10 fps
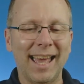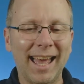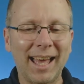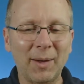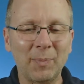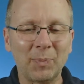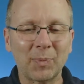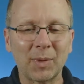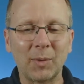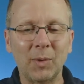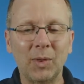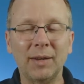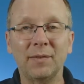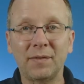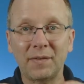
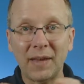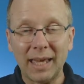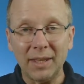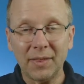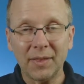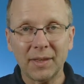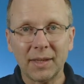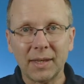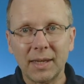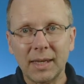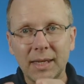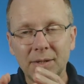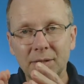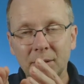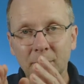That faith
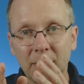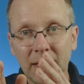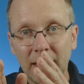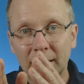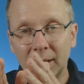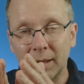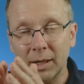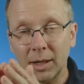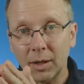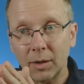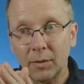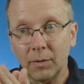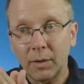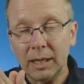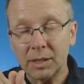is to
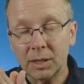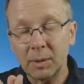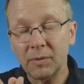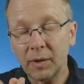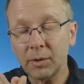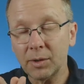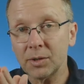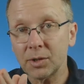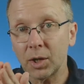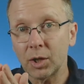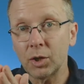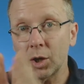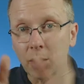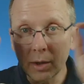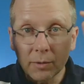be focused not
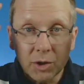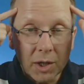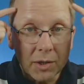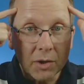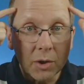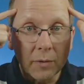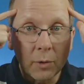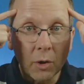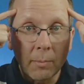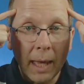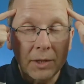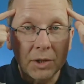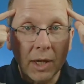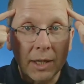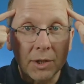on the Jesus of your
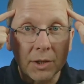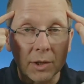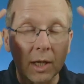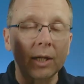imagination,